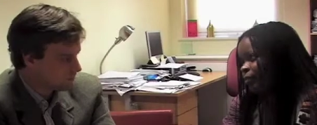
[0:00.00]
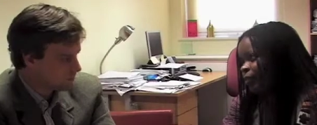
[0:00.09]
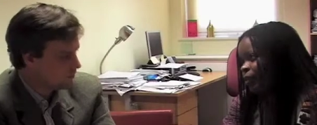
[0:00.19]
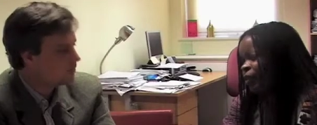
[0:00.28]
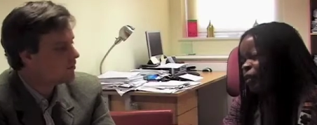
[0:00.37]

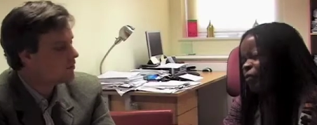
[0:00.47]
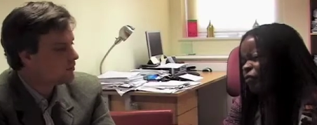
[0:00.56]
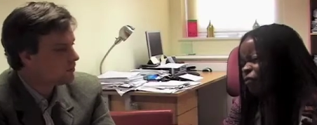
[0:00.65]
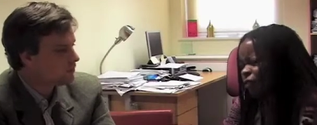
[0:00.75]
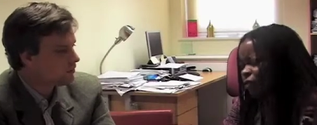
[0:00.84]
Speaker 1: Mm. You know,
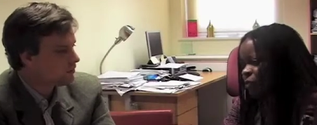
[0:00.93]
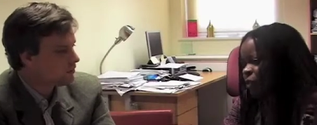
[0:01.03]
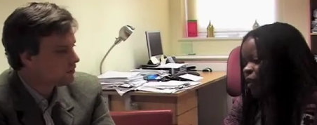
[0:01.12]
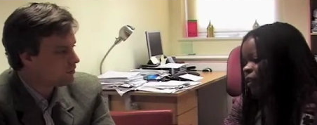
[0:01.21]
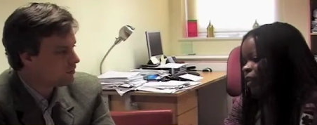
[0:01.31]

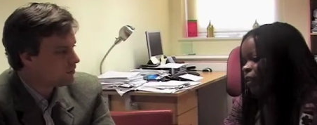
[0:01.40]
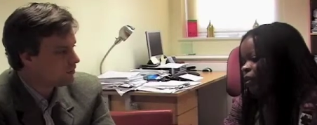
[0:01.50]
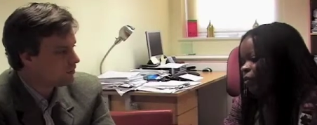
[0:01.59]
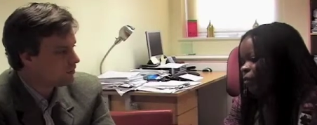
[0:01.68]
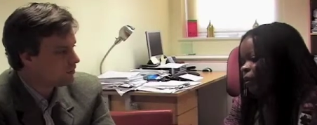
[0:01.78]
very many
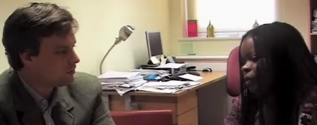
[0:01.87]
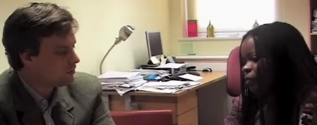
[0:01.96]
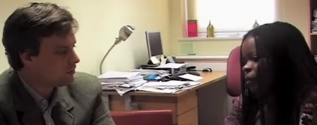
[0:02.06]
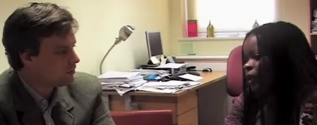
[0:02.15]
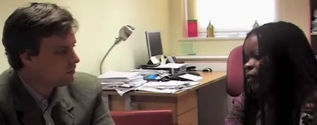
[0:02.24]
uh, uh,
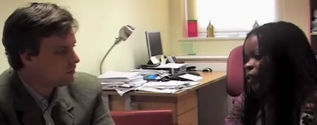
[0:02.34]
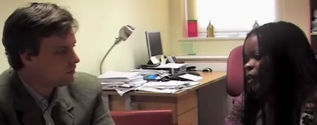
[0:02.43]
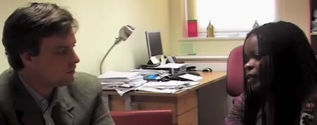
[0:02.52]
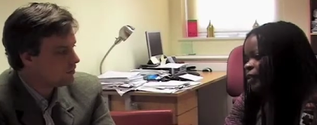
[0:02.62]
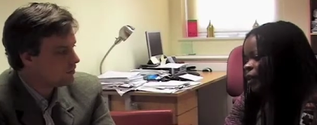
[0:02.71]

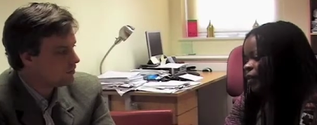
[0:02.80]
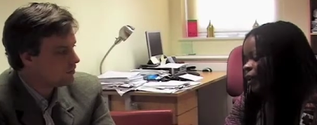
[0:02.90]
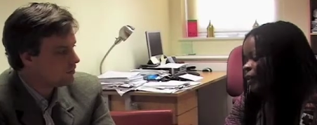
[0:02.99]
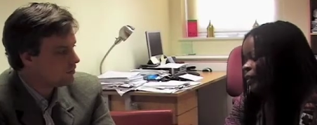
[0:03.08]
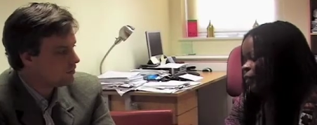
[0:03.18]
playwrights
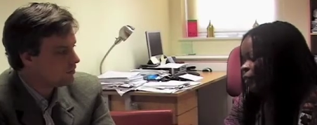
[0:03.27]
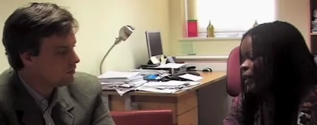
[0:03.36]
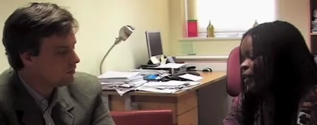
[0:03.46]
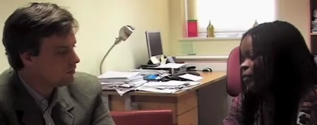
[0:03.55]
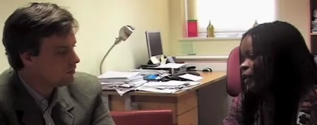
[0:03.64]
are writing
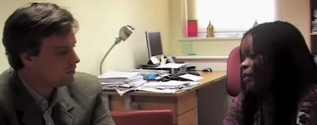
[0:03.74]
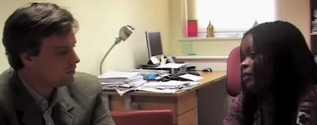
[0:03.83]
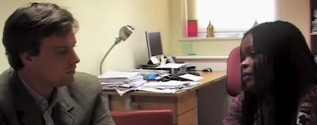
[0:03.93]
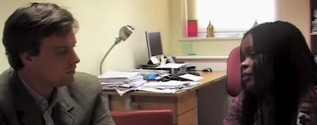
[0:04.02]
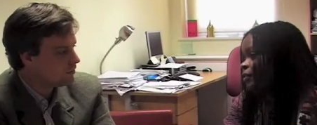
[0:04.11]
play,
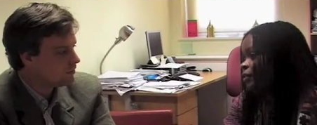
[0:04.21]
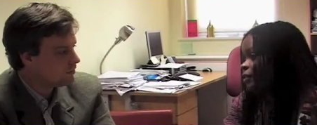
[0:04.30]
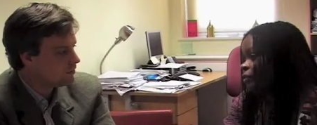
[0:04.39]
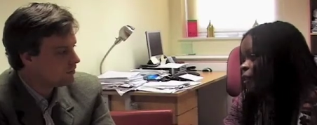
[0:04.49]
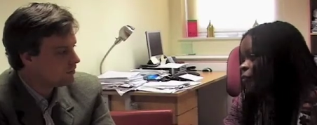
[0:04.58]
plays that are
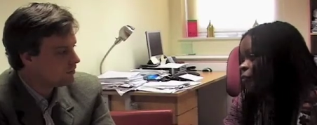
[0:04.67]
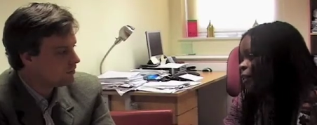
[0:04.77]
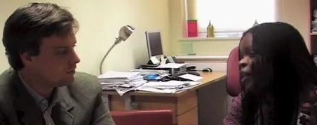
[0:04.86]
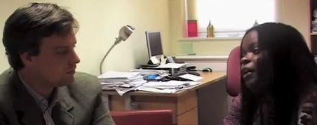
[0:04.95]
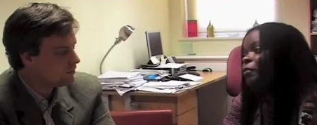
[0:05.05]
critical of the government,